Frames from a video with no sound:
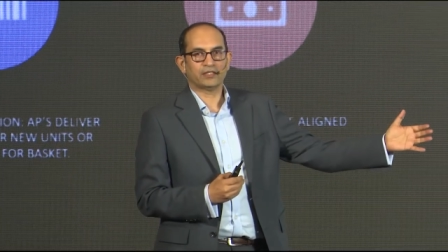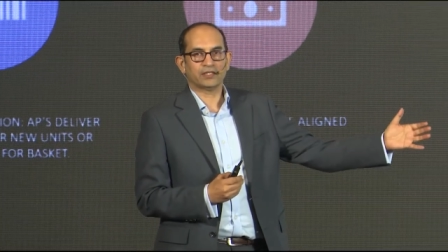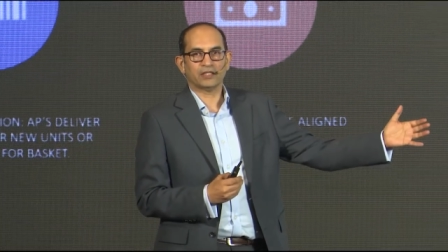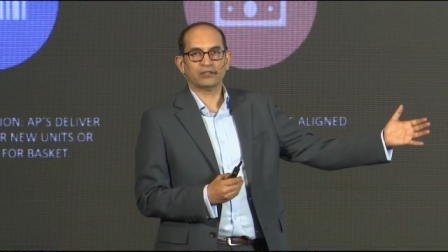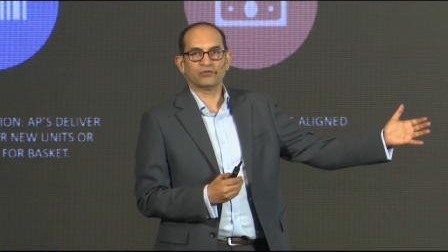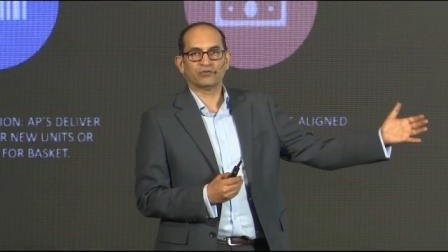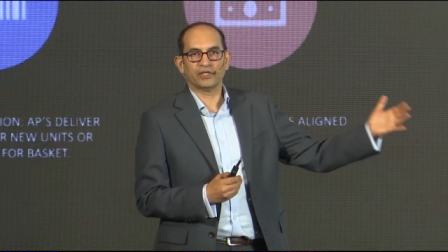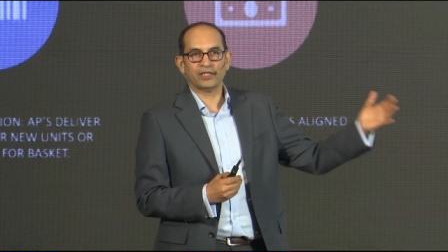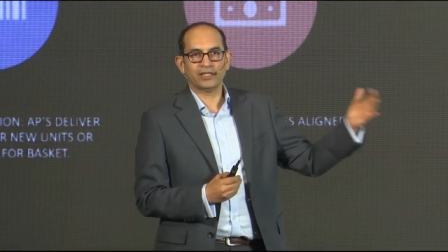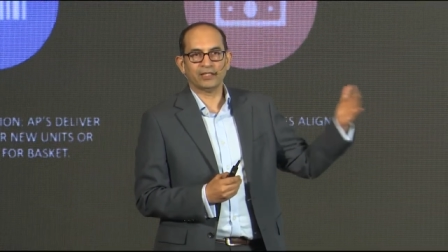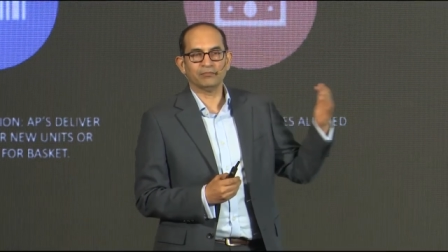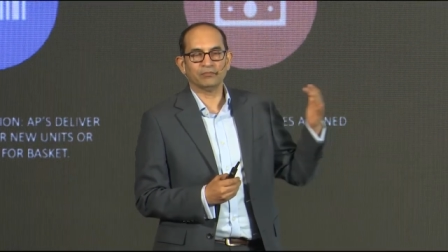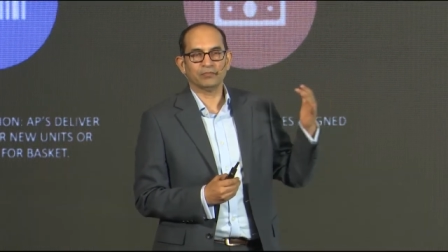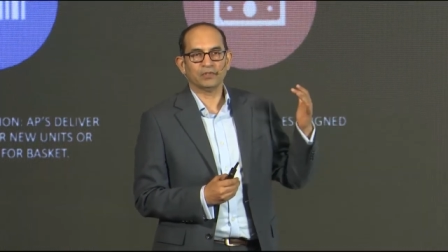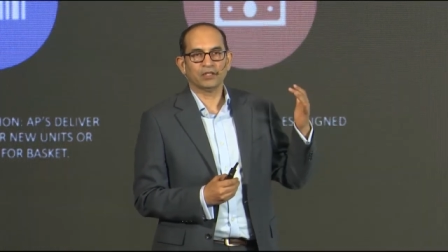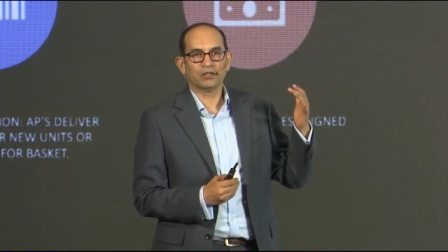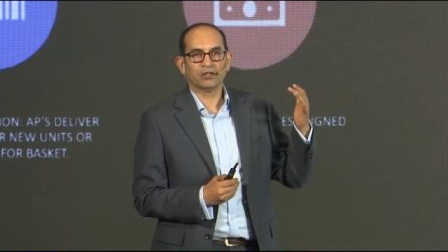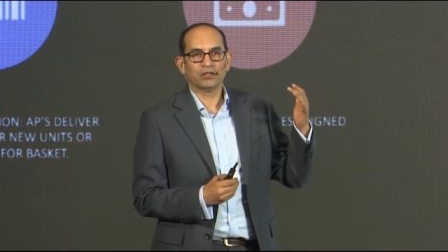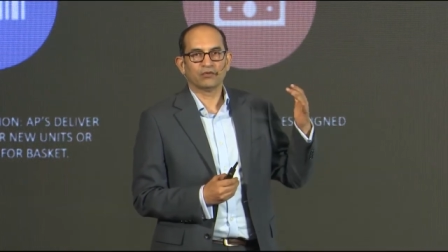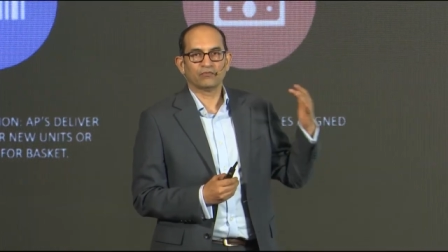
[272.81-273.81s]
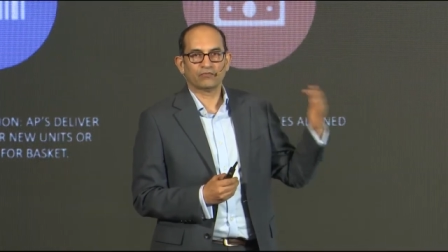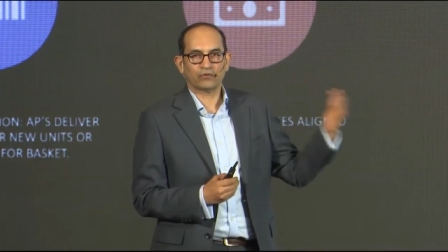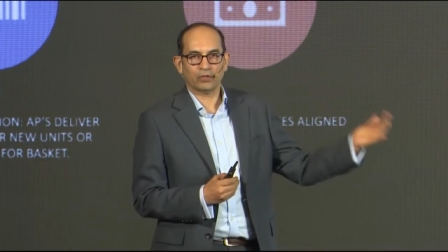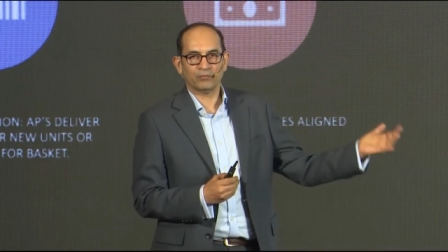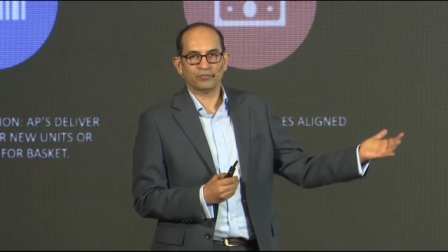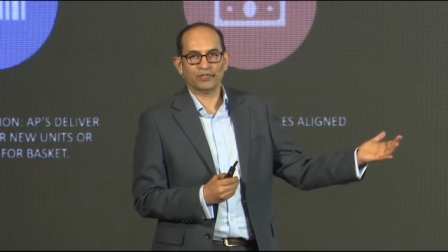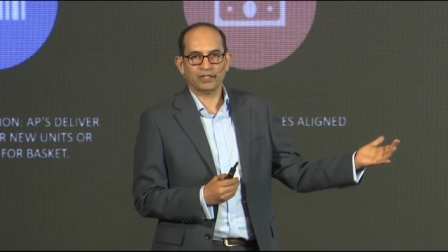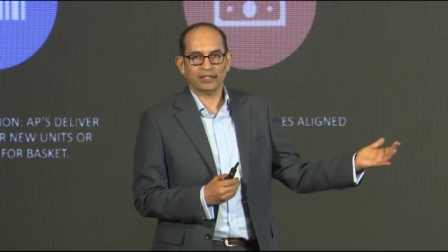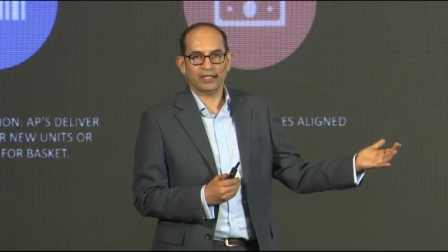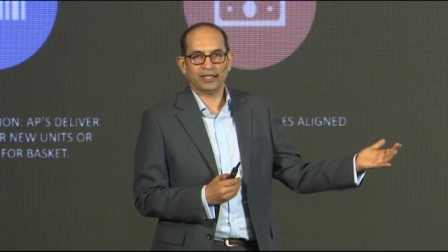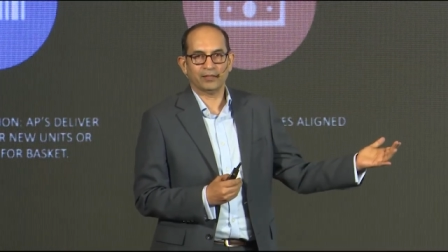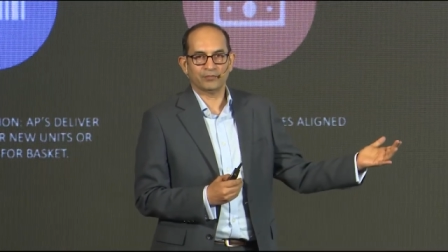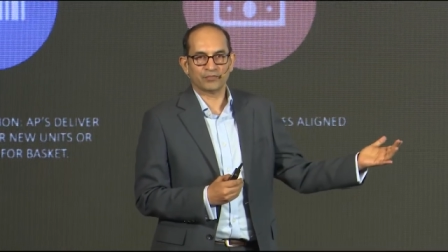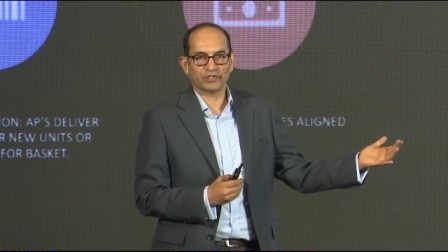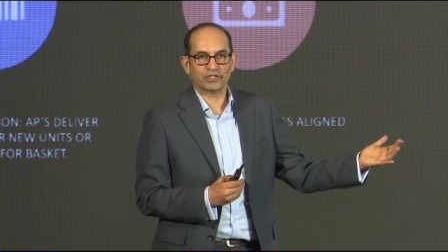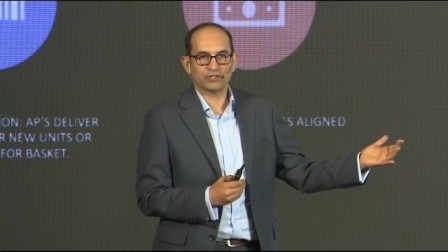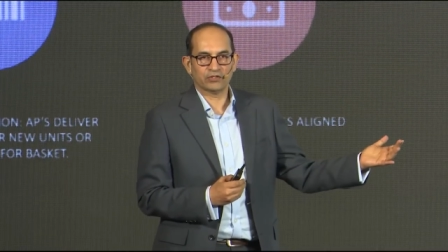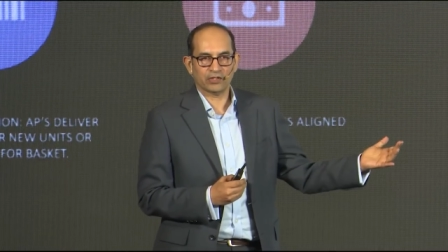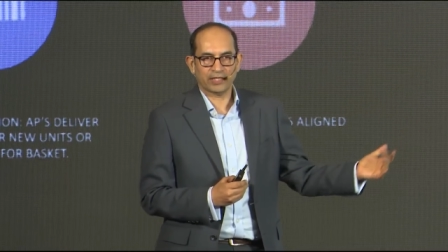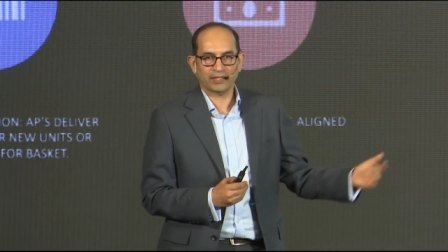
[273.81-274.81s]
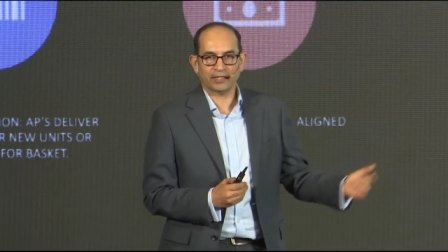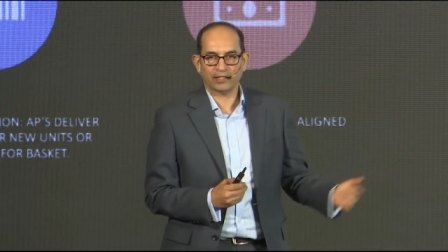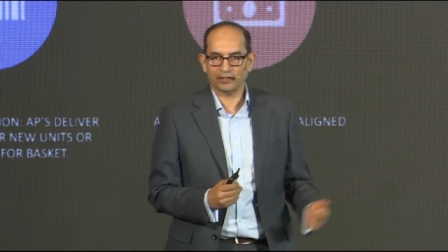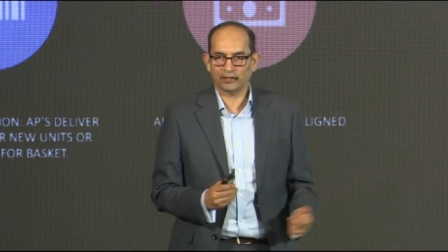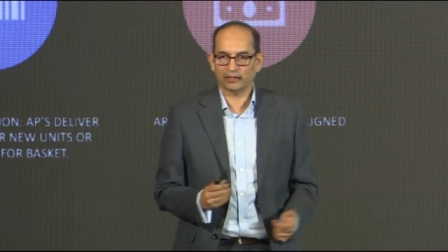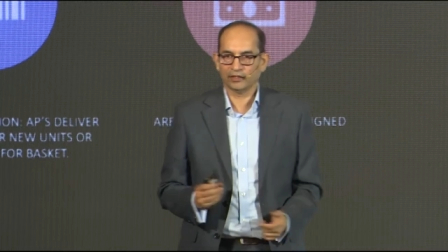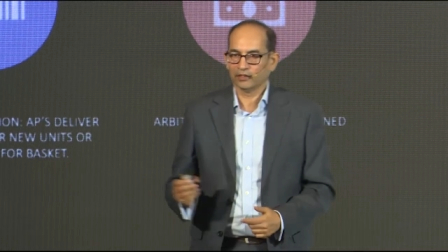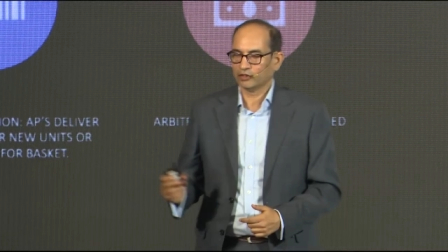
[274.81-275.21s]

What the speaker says: and redeem from the AMC directly.